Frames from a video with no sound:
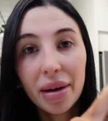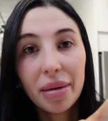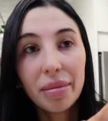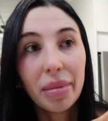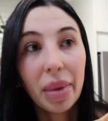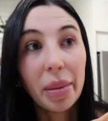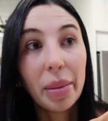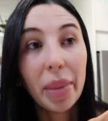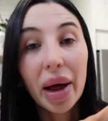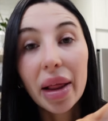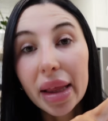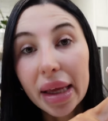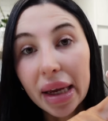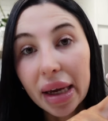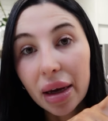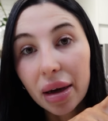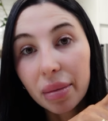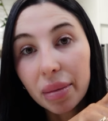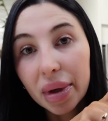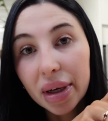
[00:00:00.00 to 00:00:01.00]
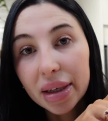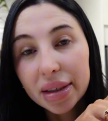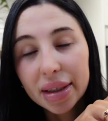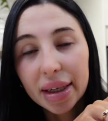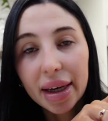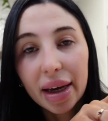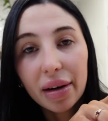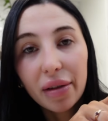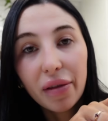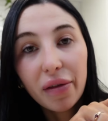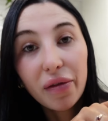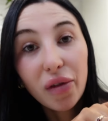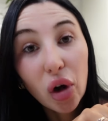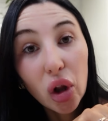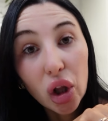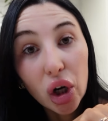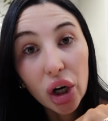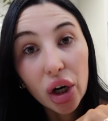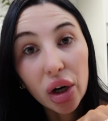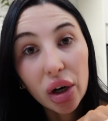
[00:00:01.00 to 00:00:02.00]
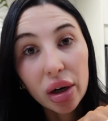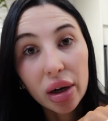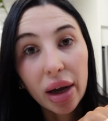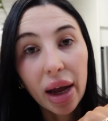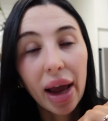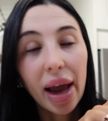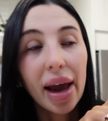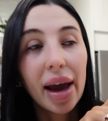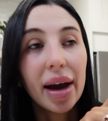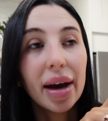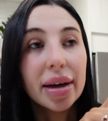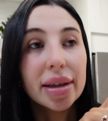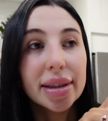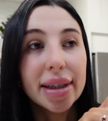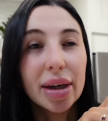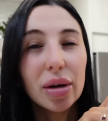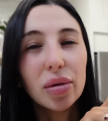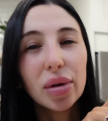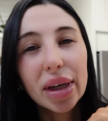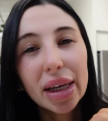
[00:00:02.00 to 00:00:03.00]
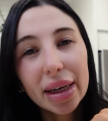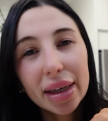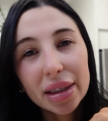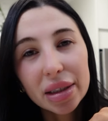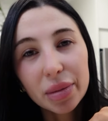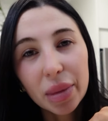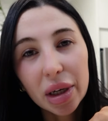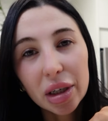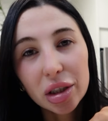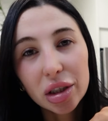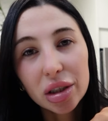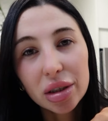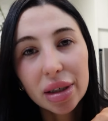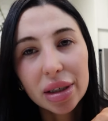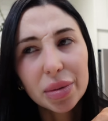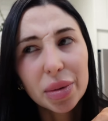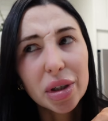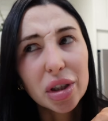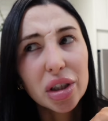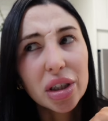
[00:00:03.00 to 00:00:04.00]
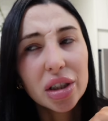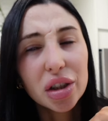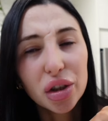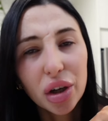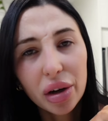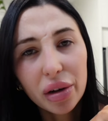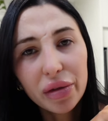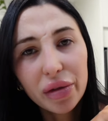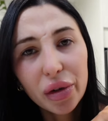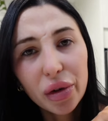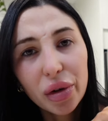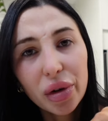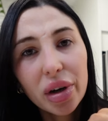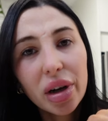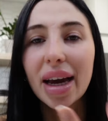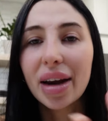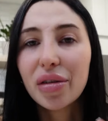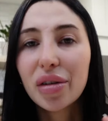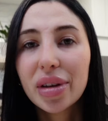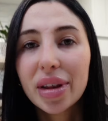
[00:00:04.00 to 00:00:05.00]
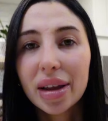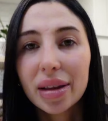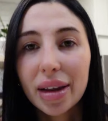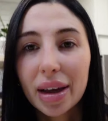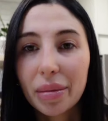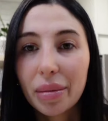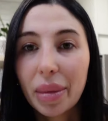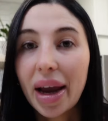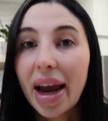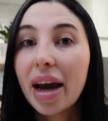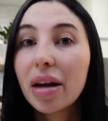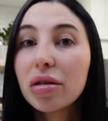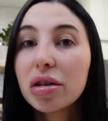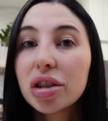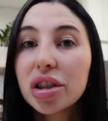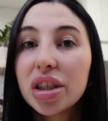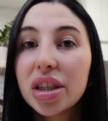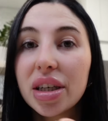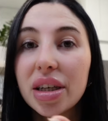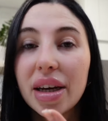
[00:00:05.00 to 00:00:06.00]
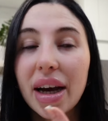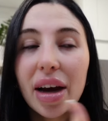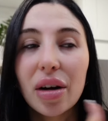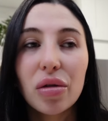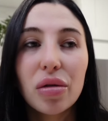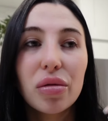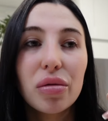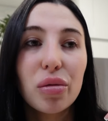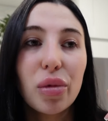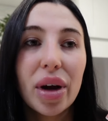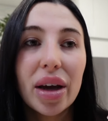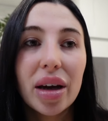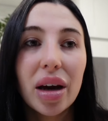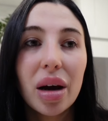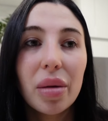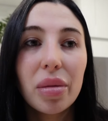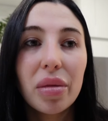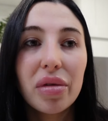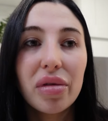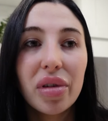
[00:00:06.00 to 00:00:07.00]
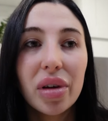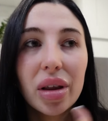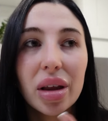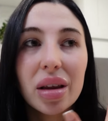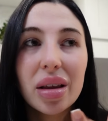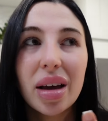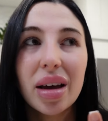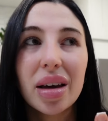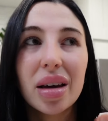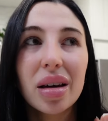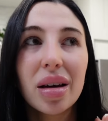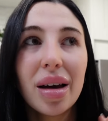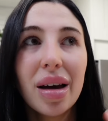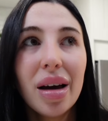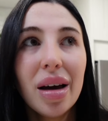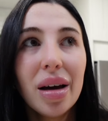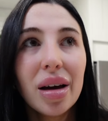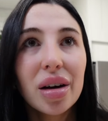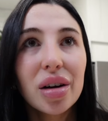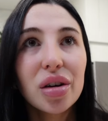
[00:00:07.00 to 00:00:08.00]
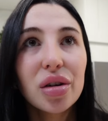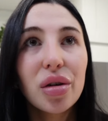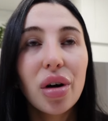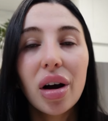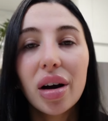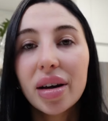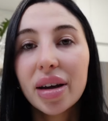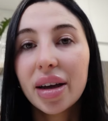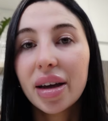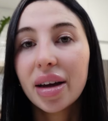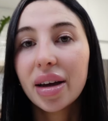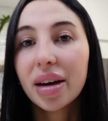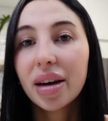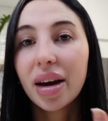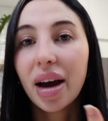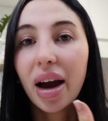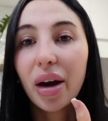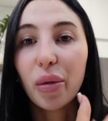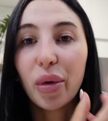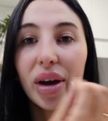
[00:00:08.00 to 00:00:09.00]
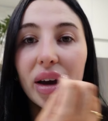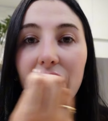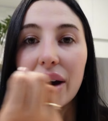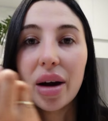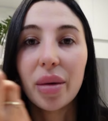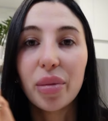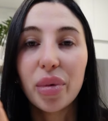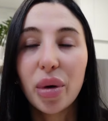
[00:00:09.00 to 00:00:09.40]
my belly, because I get fuller and I don't eat as much, especially junk food. Everything, like my energy, I don't wake up feeling like groggy. I